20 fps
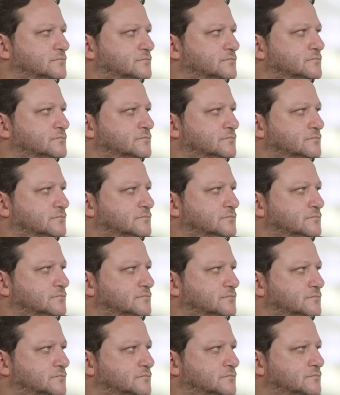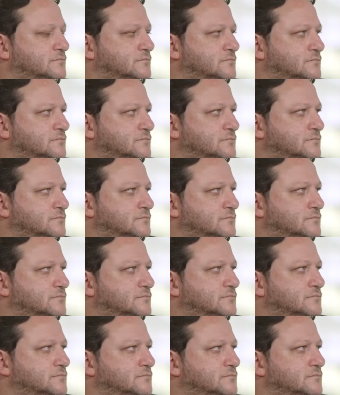
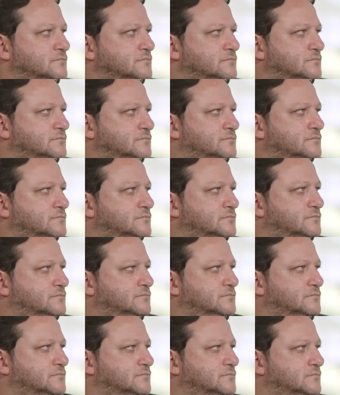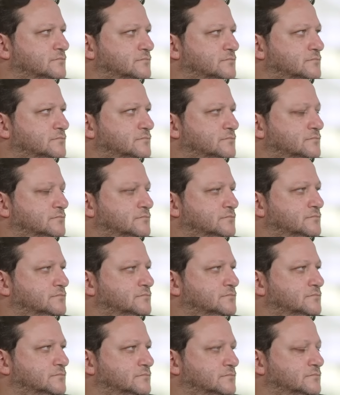(not speaking)